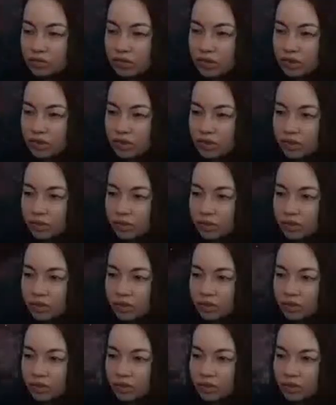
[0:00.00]
There you
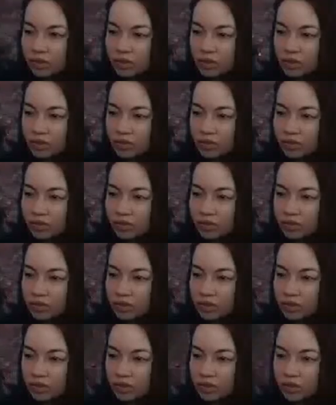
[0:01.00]
are.
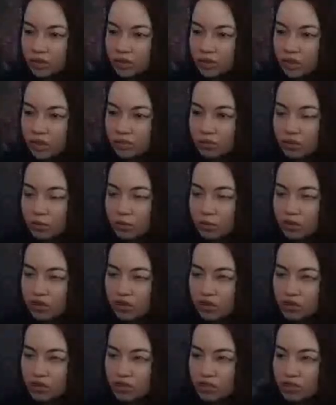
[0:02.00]
Just outside my
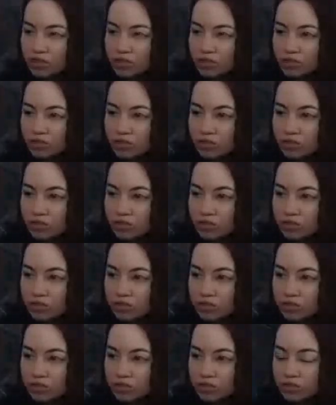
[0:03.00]
poison.
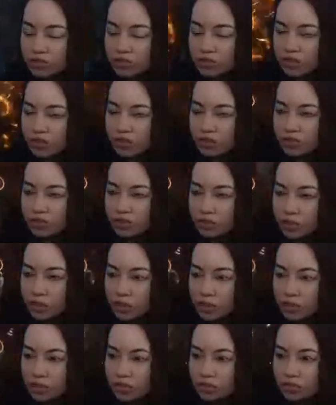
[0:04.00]
Oh, there
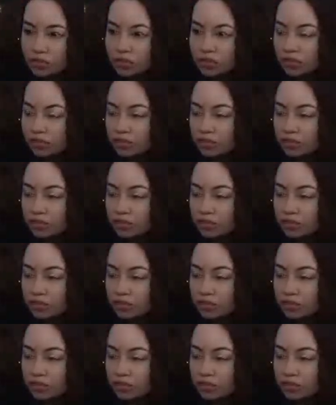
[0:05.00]
she.